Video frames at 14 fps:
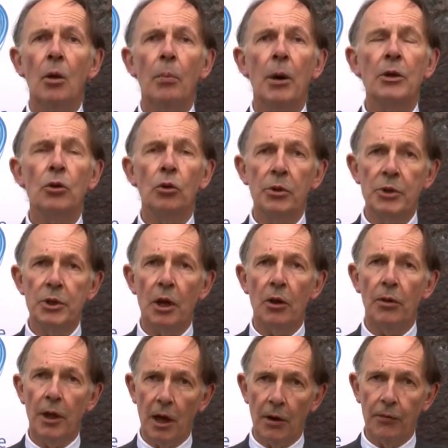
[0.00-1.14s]
but also
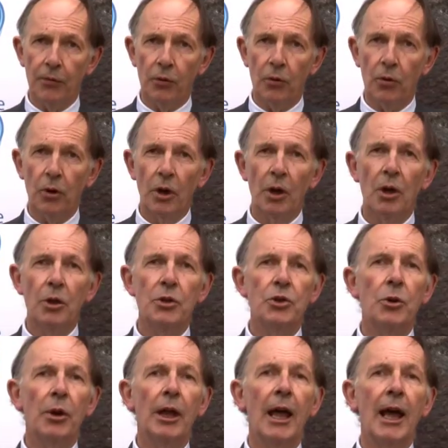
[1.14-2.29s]
therefore
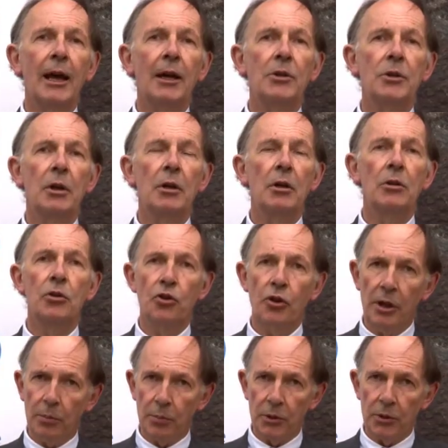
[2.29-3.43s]
to enact
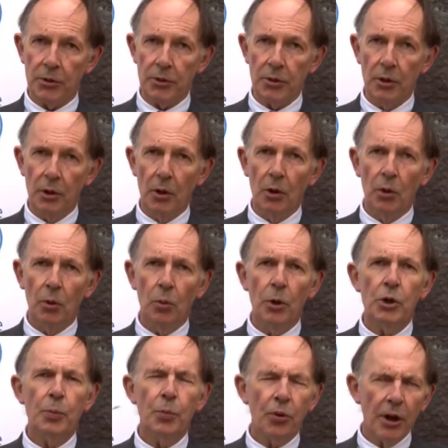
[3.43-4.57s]
treatments
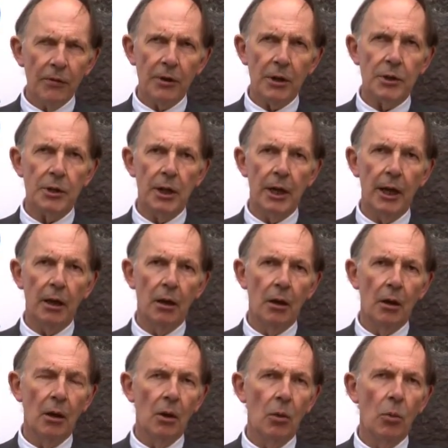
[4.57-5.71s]
which previously
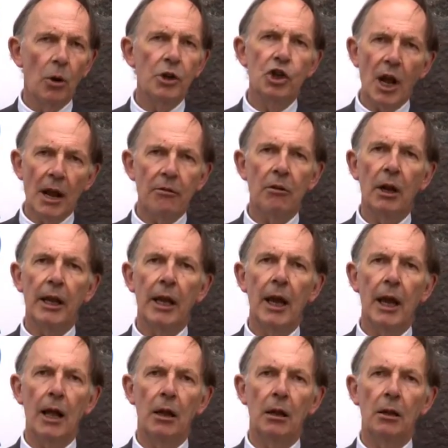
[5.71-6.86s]
were generally
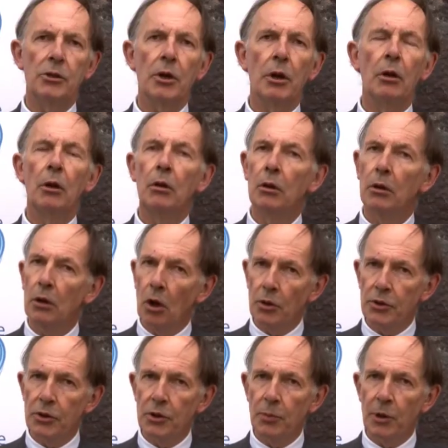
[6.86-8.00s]
held not
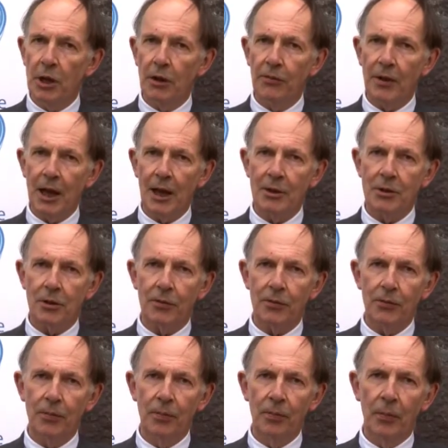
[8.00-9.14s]
to be effective.
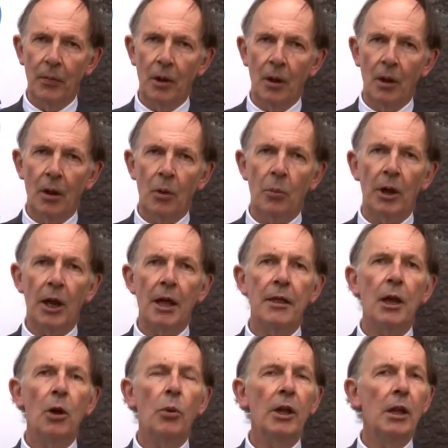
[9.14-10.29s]
But I
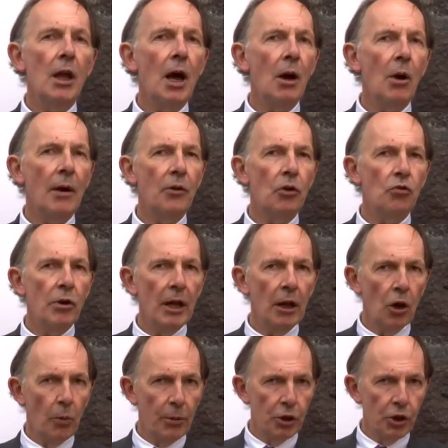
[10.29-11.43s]
think we now have a real
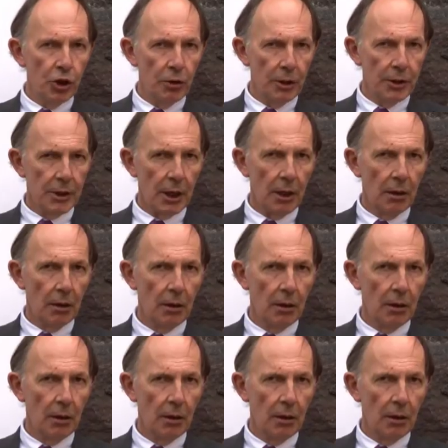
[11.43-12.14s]
opportunity